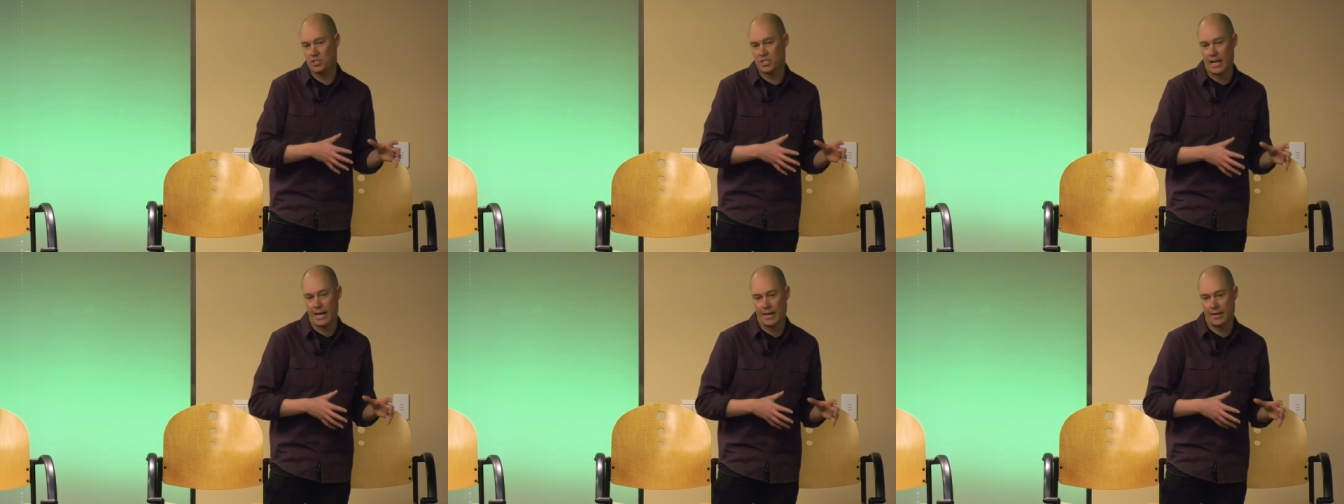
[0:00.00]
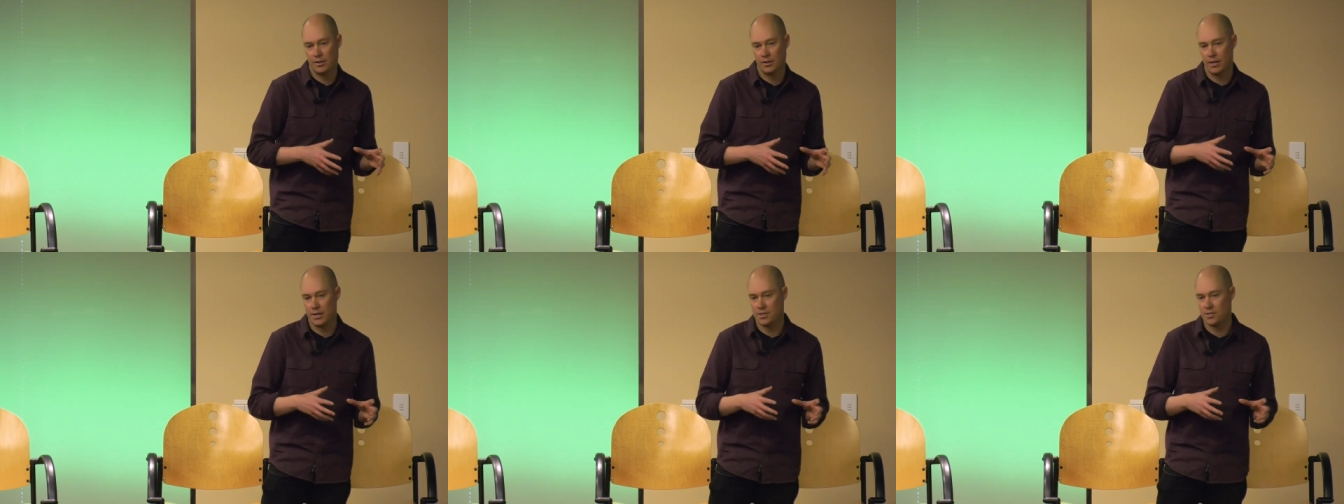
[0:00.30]

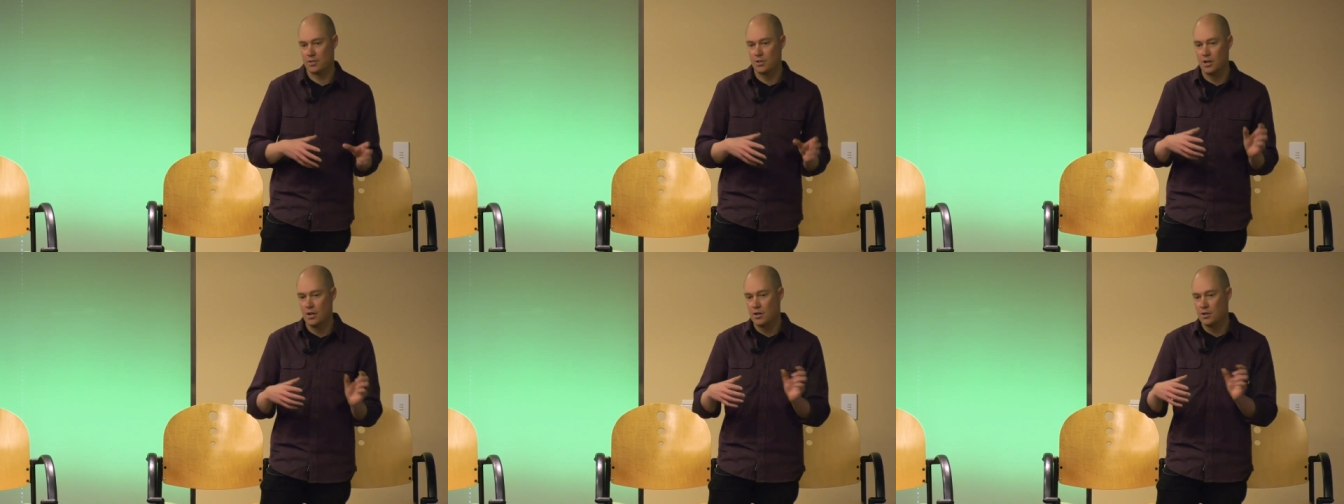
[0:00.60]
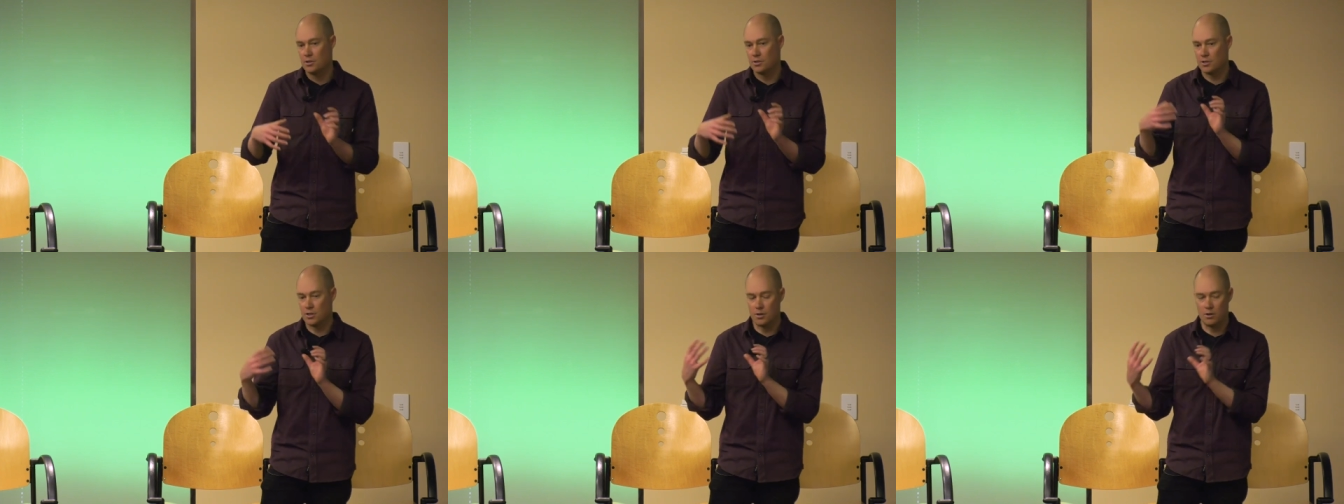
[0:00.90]
cyclist
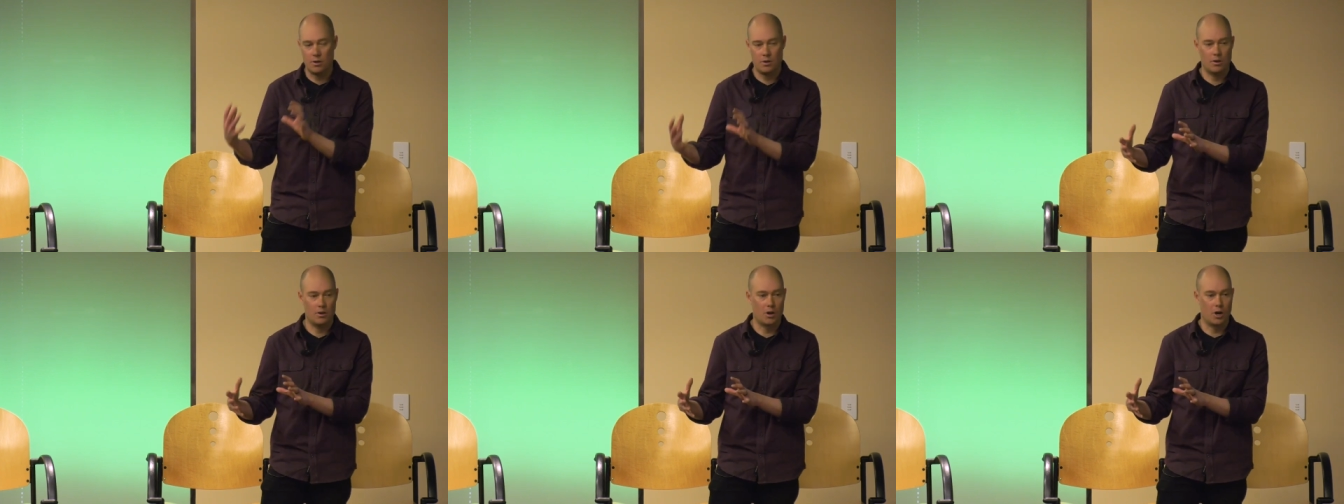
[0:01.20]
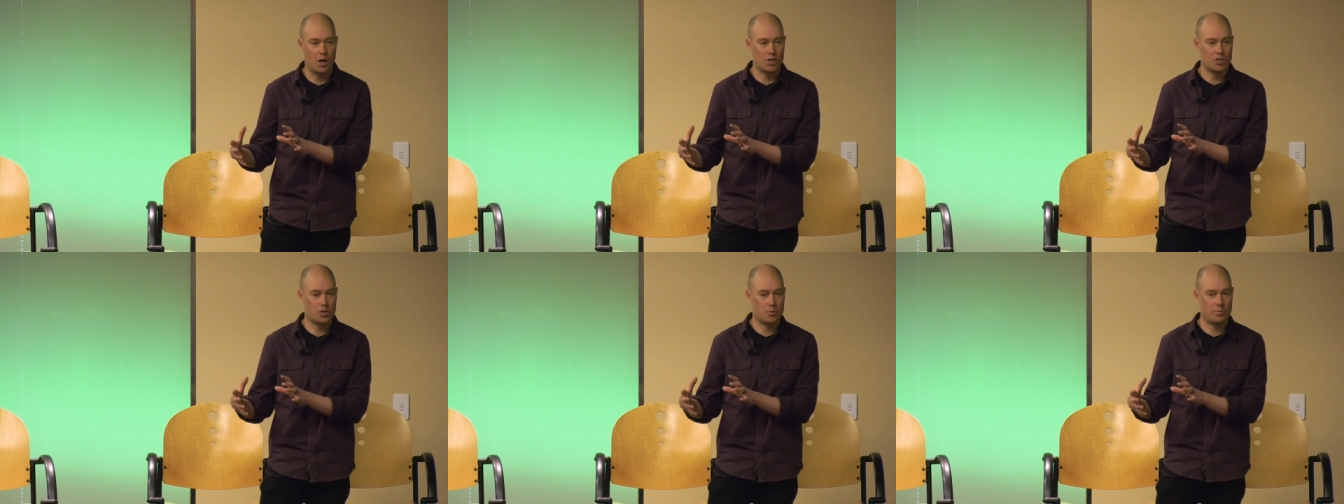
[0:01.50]
to
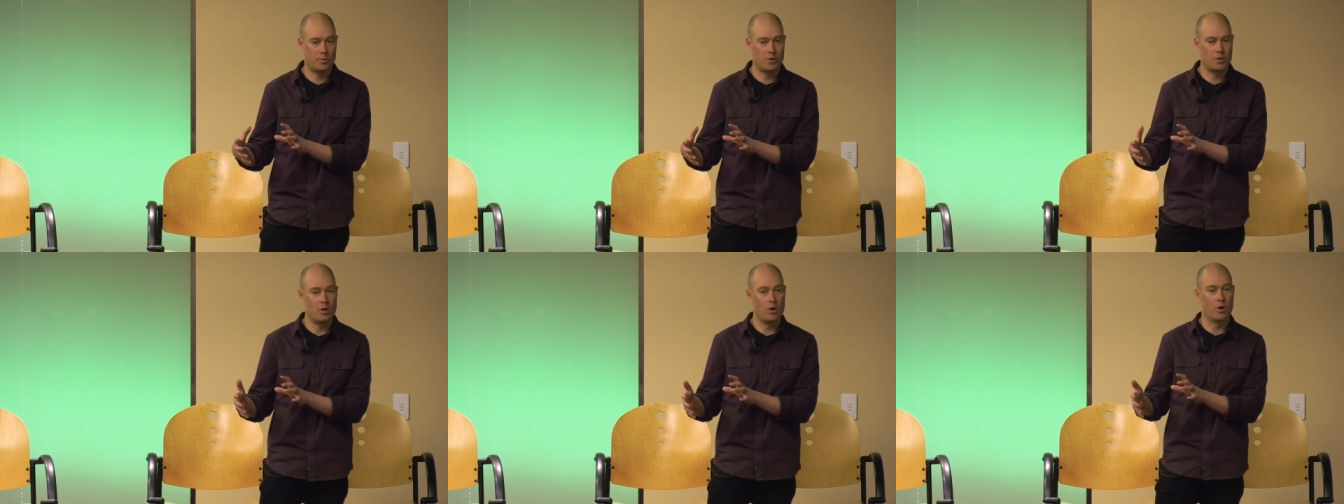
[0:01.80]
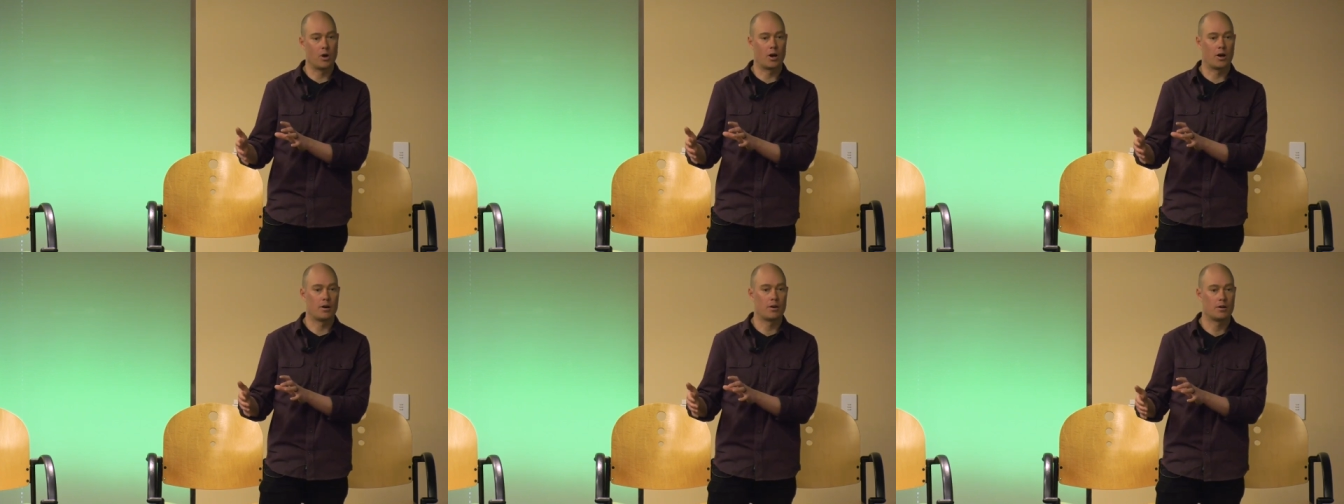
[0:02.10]

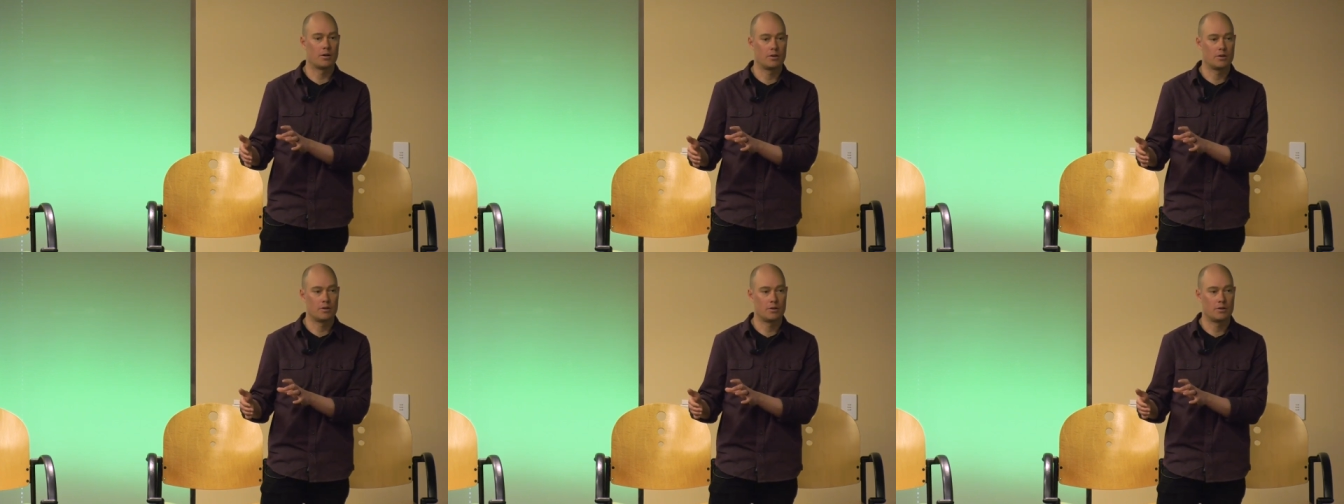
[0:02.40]
entrepreneur,